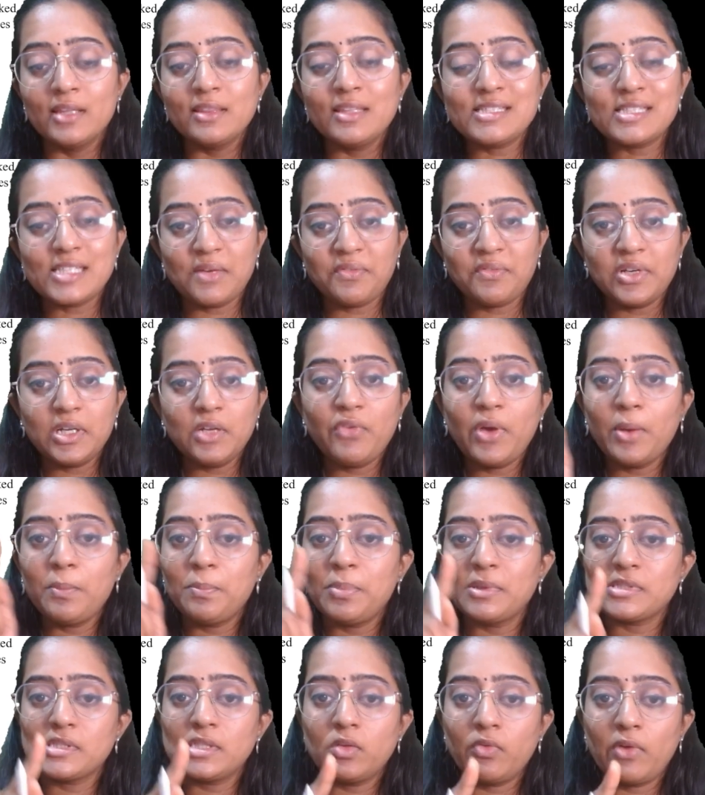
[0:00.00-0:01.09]
The 75%,
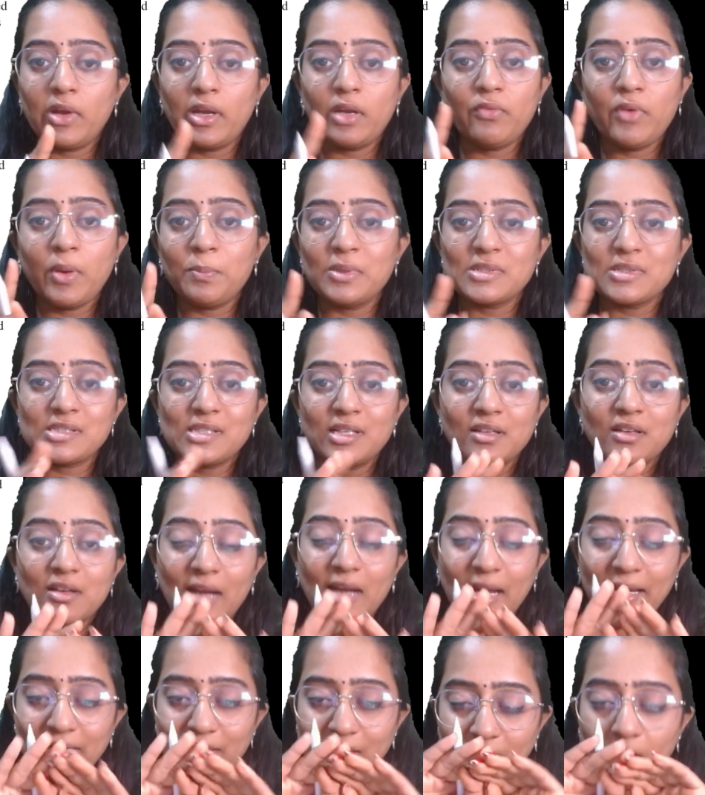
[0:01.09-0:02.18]
25%
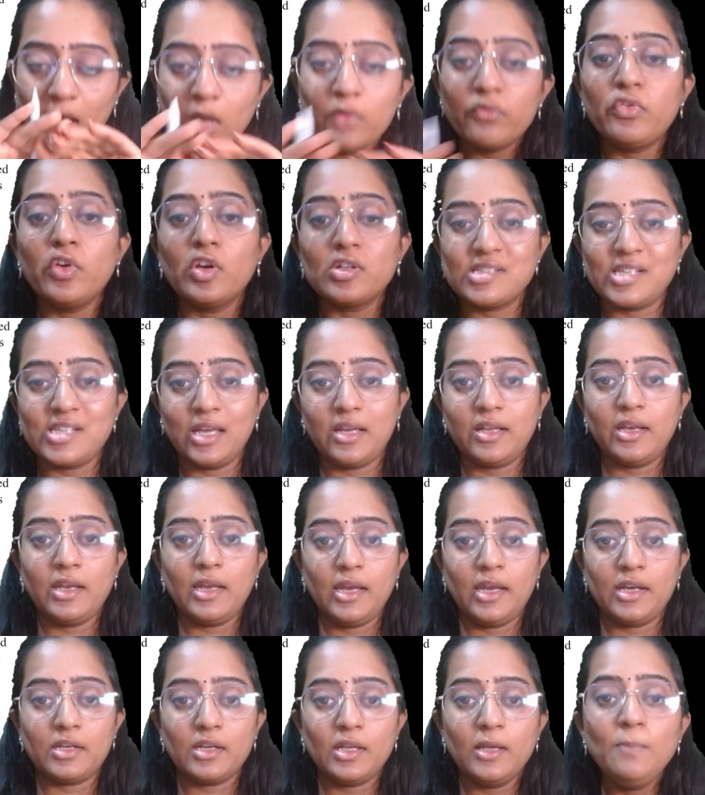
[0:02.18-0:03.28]
criteria, if you are
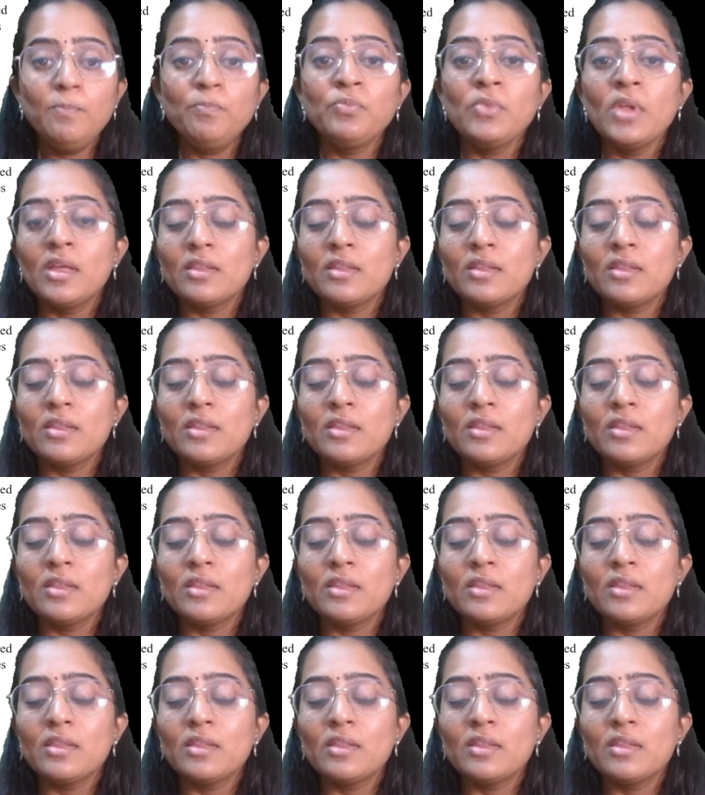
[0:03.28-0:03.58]
segregating,